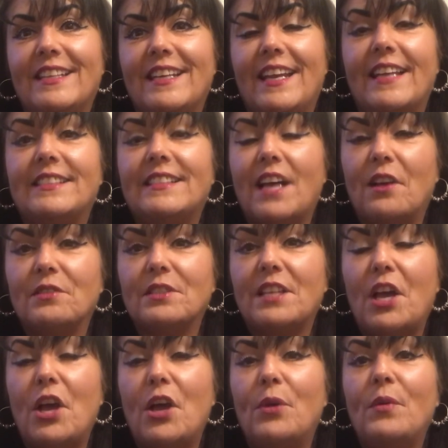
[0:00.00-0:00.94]
It's
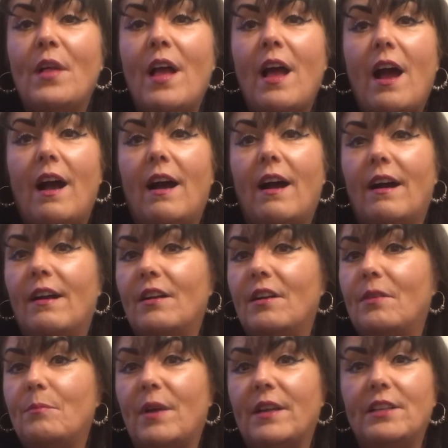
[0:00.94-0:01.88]
also my
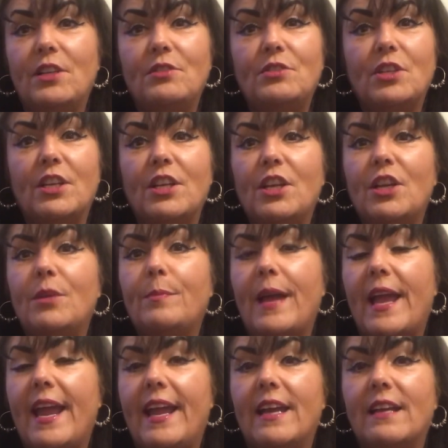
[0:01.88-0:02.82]
YouTube
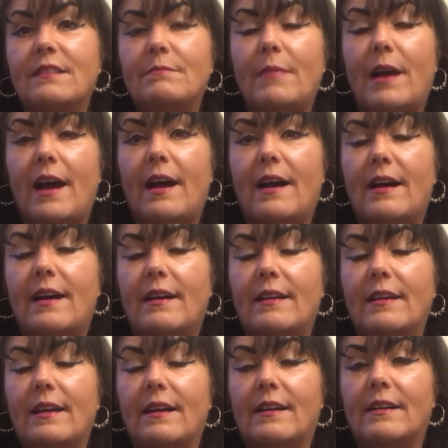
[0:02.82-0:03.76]
and
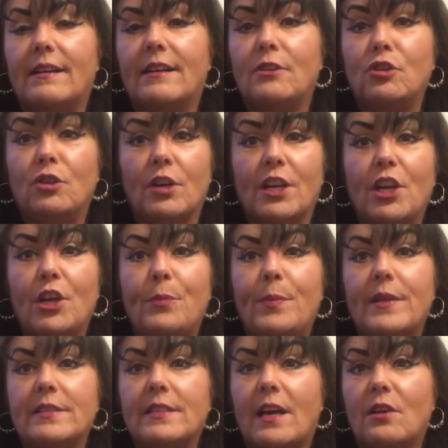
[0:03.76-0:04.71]
my group
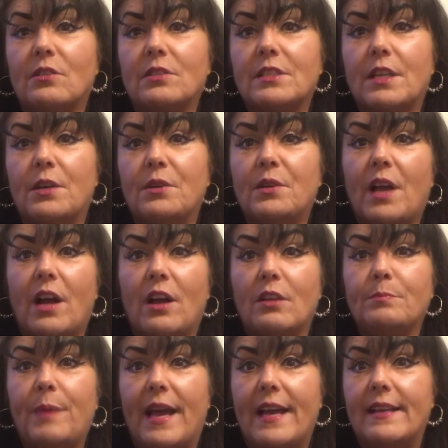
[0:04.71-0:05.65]
is also
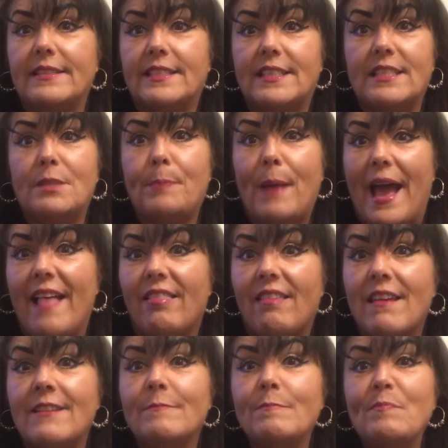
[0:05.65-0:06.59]
called Patsy's
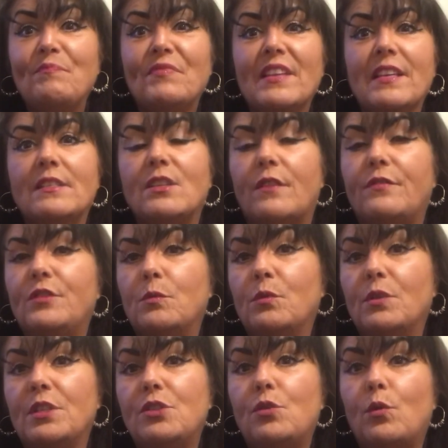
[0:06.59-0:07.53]
Palette. So if you
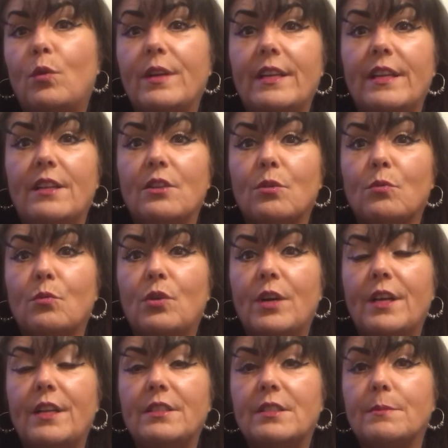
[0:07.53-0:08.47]
want to join either
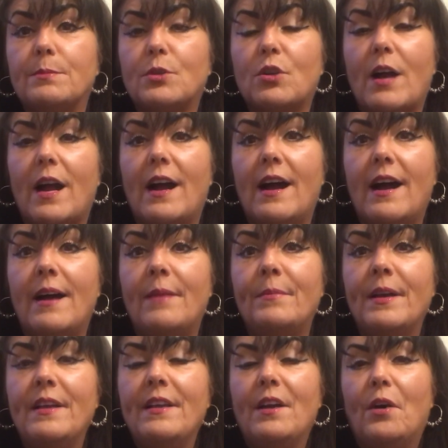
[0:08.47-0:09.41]
one,
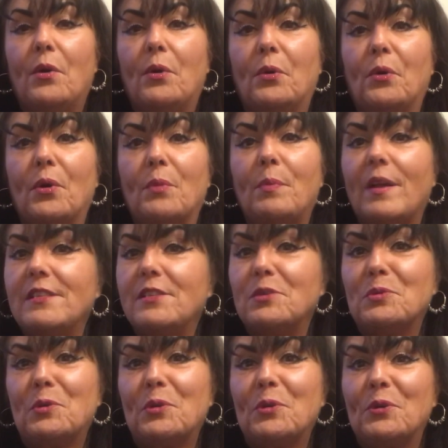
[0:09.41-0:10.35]
subscribe or place
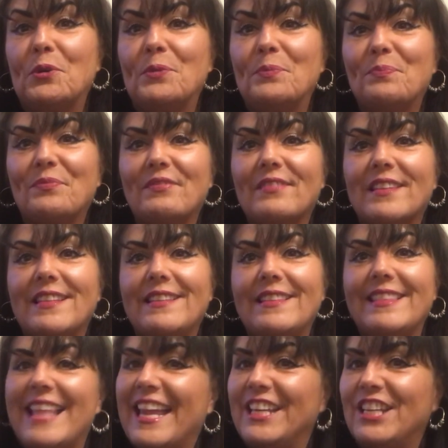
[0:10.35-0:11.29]
an order.
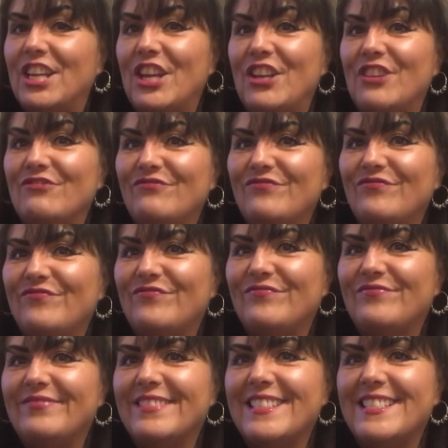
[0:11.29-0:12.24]
Thank you.
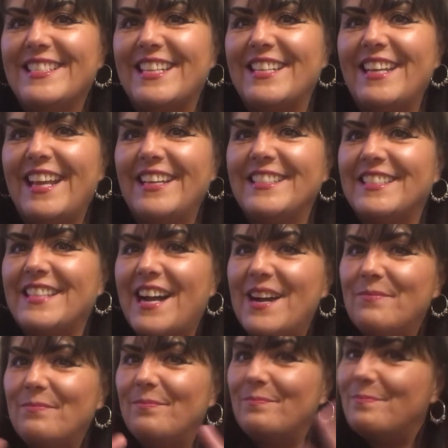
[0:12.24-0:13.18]
See you next
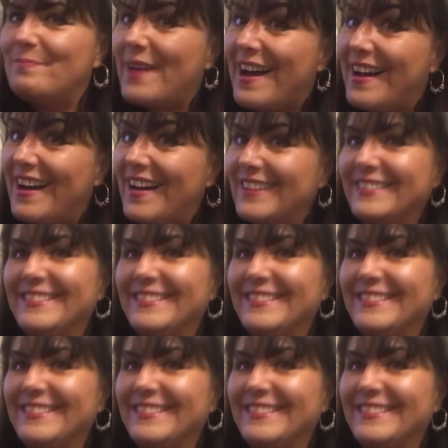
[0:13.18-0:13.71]
time. Bye.